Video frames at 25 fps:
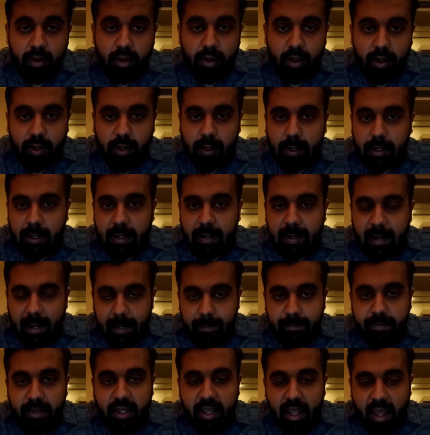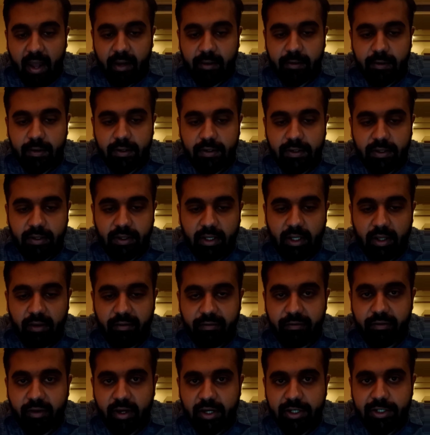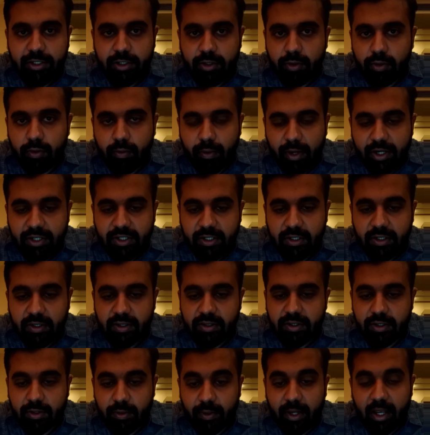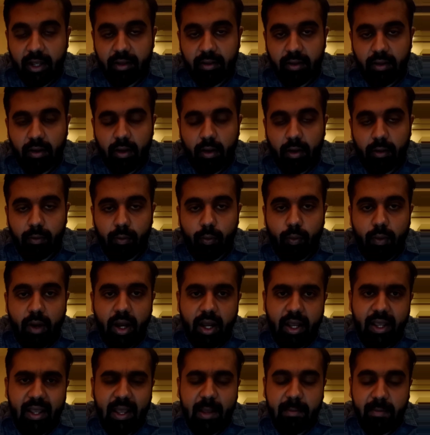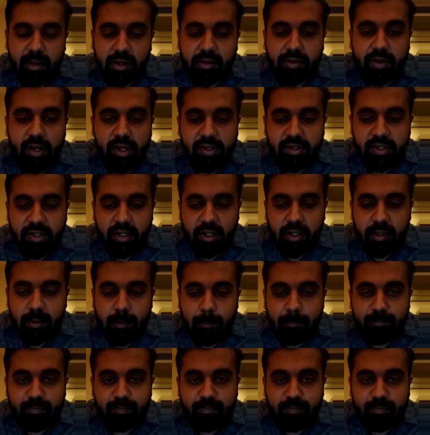Let me address the first two questions together on why I'm interested